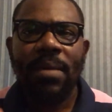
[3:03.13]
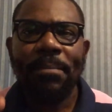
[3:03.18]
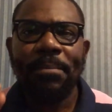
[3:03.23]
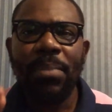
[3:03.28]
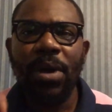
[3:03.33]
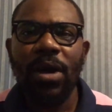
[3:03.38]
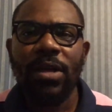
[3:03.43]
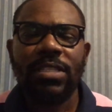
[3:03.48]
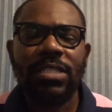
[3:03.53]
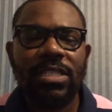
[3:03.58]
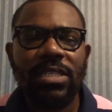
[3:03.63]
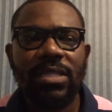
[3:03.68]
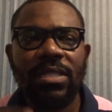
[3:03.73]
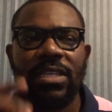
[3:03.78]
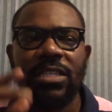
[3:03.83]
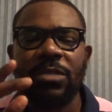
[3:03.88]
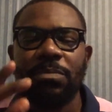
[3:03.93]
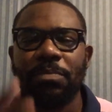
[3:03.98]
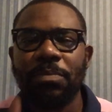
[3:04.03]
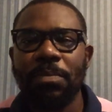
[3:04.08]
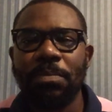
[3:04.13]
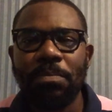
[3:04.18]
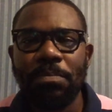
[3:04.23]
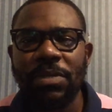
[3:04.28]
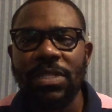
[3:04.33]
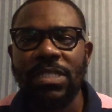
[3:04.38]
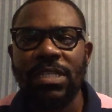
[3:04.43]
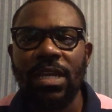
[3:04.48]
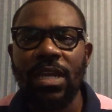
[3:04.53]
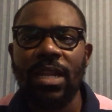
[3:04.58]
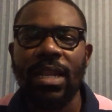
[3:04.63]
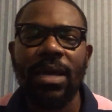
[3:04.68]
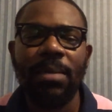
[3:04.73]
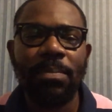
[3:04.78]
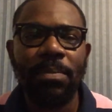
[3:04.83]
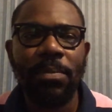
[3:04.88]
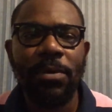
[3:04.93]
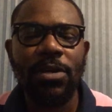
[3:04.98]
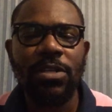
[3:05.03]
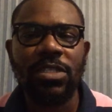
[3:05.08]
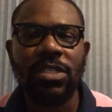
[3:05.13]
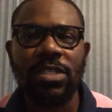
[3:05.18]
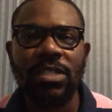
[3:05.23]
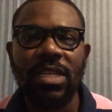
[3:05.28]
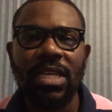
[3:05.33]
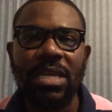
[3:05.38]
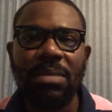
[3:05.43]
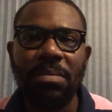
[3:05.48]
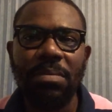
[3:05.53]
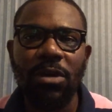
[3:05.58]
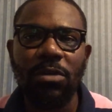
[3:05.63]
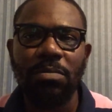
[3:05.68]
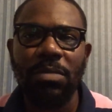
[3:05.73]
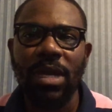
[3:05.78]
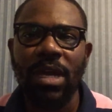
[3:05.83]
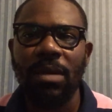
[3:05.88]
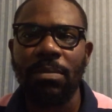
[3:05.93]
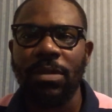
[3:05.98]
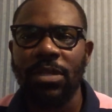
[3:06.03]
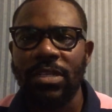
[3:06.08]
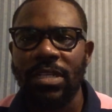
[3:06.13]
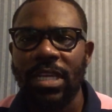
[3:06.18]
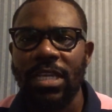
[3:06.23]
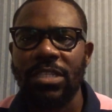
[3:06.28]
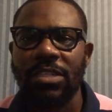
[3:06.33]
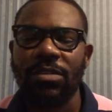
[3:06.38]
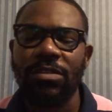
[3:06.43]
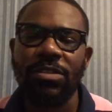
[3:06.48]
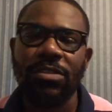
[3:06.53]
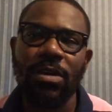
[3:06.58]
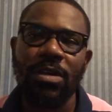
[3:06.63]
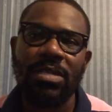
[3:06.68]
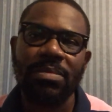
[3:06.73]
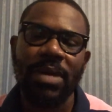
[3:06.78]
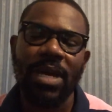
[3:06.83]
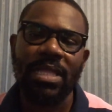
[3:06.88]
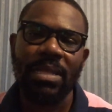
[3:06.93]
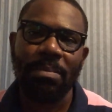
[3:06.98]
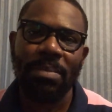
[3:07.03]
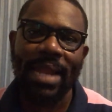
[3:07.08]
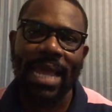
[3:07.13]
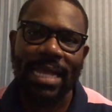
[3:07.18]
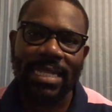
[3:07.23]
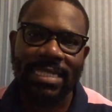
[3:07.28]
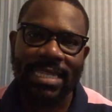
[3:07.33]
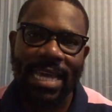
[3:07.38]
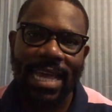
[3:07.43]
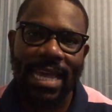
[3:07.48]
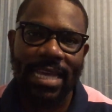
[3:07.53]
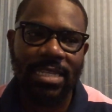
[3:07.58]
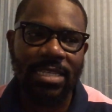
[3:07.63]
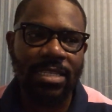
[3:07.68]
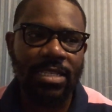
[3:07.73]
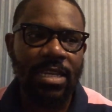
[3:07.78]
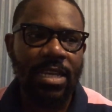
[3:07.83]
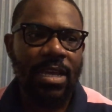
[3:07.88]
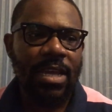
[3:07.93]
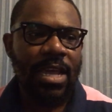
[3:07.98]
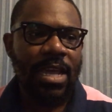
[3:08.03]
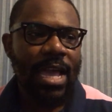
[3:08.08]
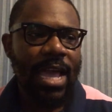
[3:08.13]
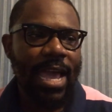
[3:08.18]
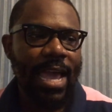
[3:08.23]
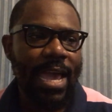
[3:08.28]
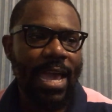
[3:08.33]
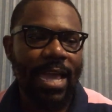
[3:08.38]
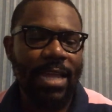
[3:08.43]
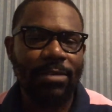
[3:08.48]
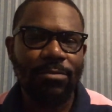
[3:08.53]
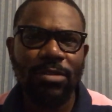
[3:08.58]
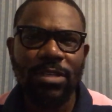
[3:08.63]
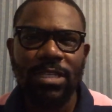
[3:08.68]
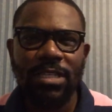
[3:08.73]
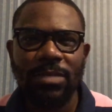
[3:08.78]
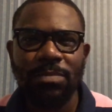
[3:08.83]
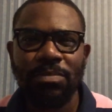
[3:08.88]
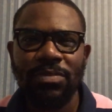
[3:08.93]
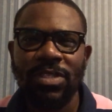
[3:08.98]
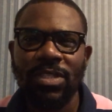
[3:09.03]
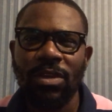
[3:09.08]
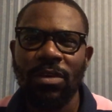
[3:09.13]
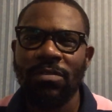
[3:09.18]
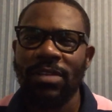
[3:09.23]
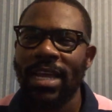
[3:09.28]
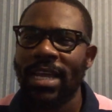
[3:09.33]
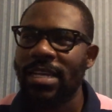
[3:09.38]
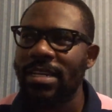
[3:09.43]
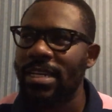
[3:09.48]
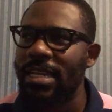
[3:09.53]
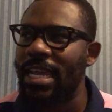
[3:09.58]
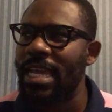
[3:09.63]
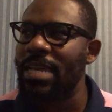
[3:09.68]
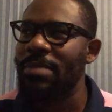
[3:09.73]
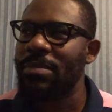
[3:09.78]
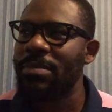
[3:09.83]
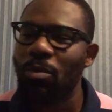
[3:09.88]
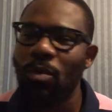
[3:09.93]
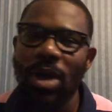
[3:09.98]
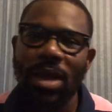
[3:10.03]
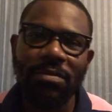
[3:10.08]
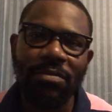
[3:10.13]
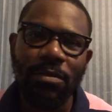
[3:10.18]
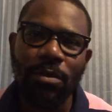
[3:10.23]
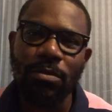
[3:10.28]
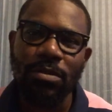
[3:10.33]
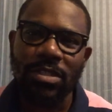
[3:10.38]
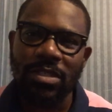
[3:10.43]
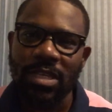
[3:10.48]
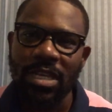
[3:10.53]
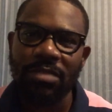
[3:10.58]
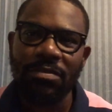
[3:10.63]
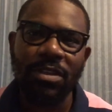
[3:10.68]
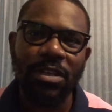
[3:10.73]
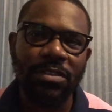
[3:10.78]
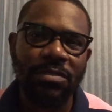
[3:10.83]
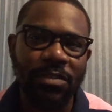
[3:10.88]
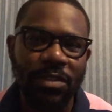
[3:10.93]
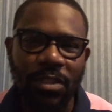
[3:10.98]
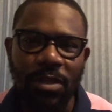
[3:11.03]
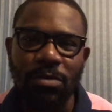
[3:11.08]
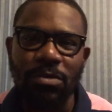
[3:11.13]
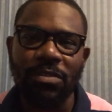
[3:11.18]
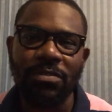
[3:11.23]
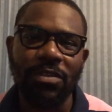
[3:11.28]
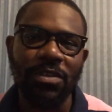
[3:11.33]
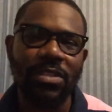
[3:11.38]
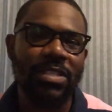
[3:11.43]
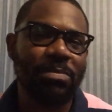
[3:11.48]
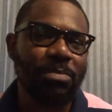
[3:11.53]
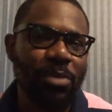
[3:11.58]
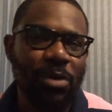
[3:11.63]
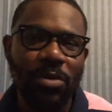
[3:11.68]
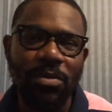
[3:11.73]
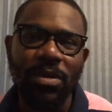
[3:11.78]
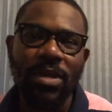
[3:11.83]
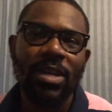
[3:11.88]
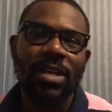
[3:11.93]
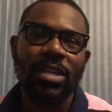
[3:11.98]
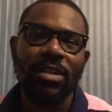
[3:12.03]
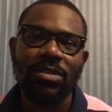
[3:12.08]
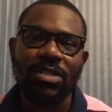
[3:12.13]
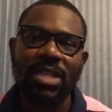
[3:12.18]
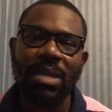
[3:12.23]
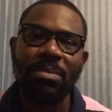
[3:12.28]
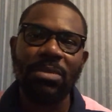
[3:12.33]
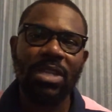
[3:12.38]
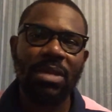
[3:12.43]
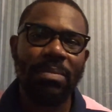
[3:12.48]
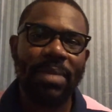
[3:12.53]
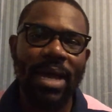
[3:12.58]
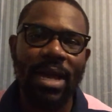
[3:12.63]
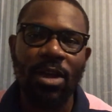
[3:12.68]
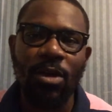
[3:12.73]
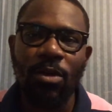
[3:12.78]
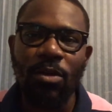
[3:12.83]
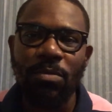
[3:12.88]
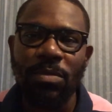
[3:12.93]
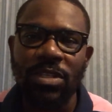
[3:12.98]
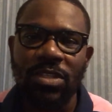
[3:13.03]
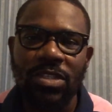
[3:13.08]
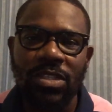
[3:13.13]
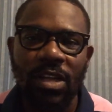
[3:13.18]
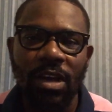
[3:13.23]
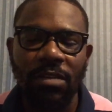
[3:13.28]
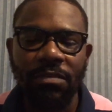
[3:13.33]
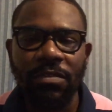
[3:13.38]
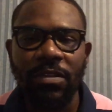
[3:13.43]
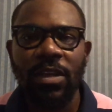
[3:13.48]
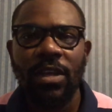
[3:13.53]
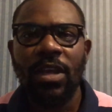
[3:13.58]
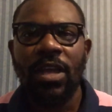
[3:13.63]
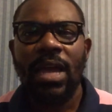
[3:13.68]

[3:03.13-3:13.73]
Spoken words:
But this particular person emailed me a couple of days ago and talked about the black tax, and which is sort of like a name that white folks have given us for those of us that put, send money back home and stuff.